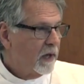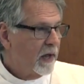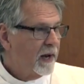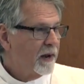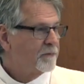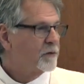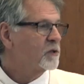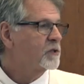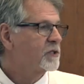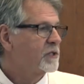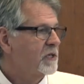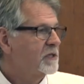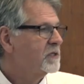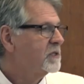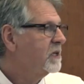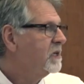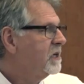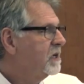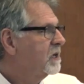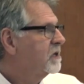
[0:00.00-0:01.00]
And after
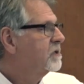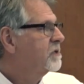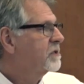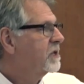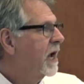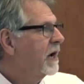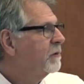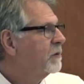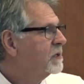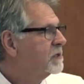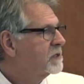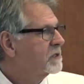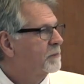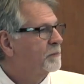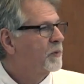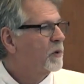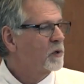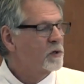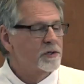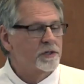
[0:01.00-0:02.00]
60 years, Cyrus, the
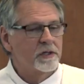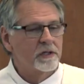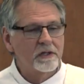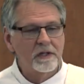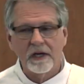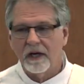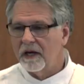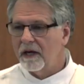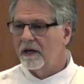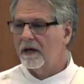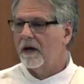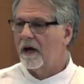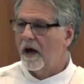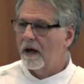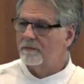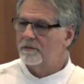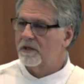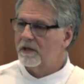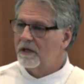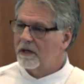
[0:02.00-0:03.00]
Persian king,
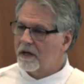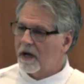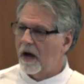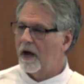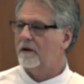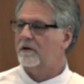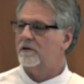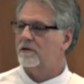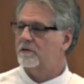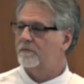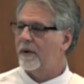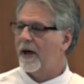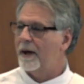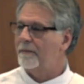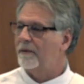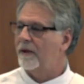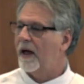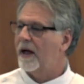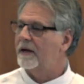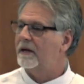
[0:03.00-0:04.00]
comes and he conquers
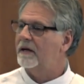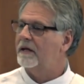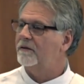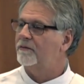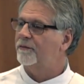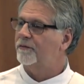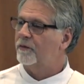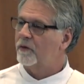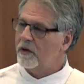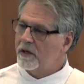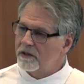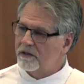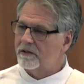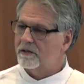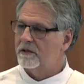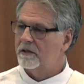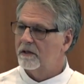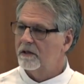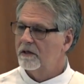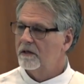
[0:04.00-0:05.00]
Babylon and he
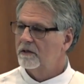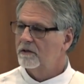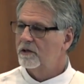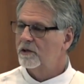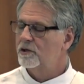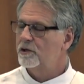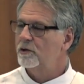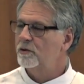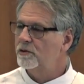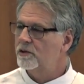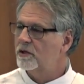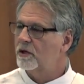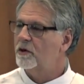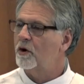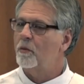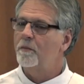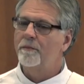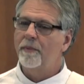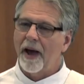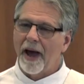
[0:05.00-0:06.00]
frees the Jews to
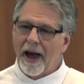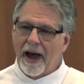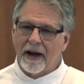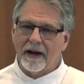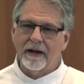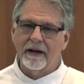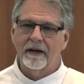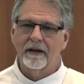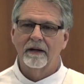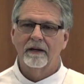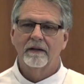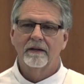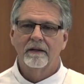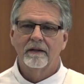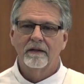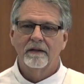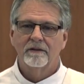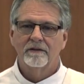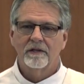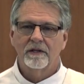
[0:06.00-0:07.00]
go back
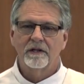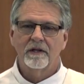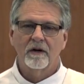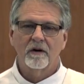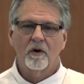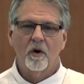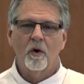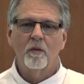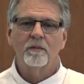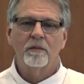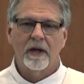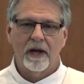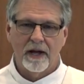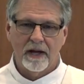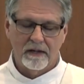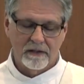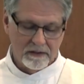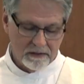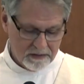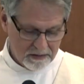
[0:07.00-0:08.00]
to their
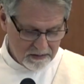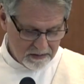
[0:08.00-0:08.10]
homeland.